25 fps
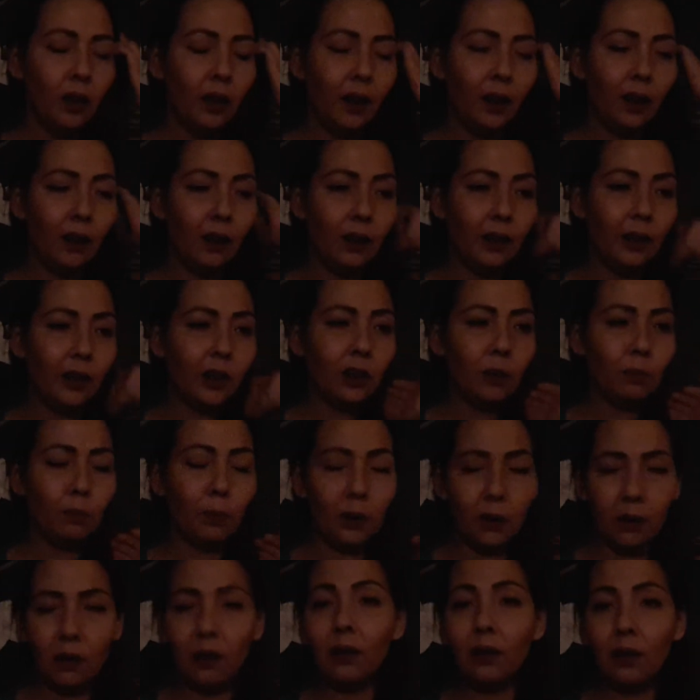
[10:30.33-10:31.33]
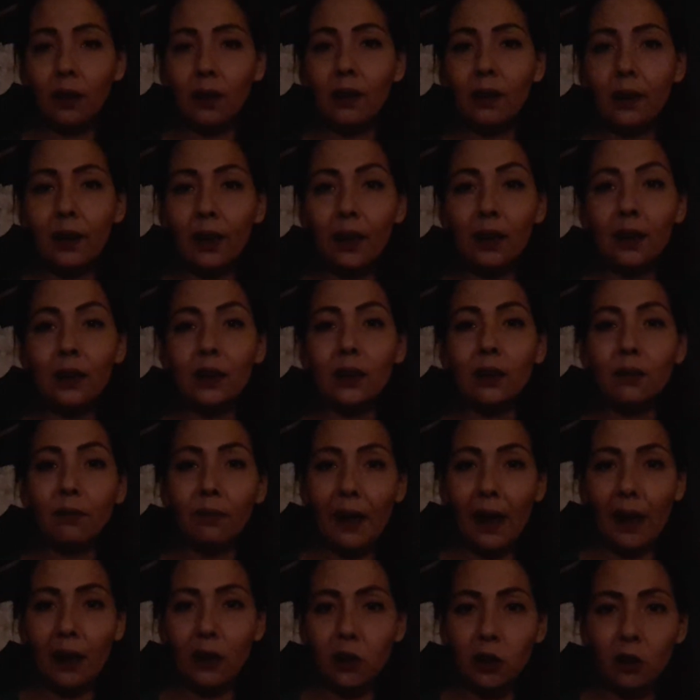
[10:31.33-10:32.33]
English, but in Danish,
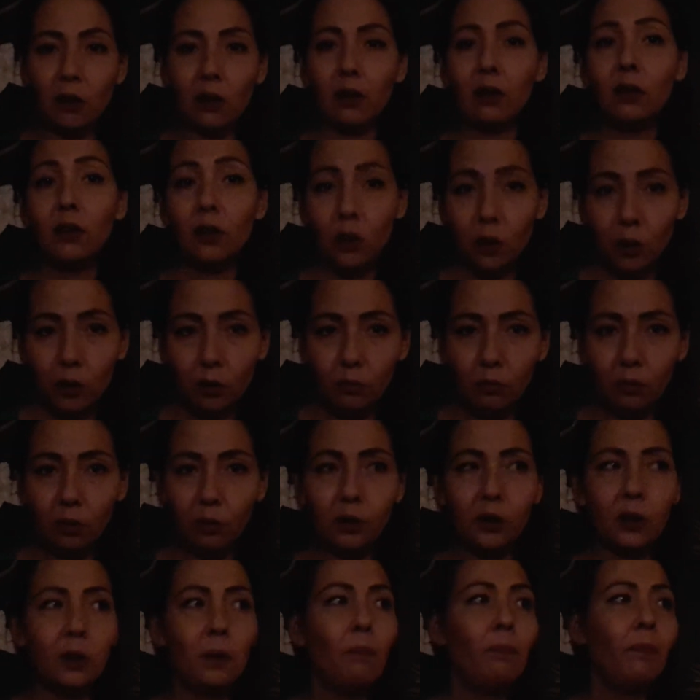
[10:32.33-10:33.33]
værktøj, tools.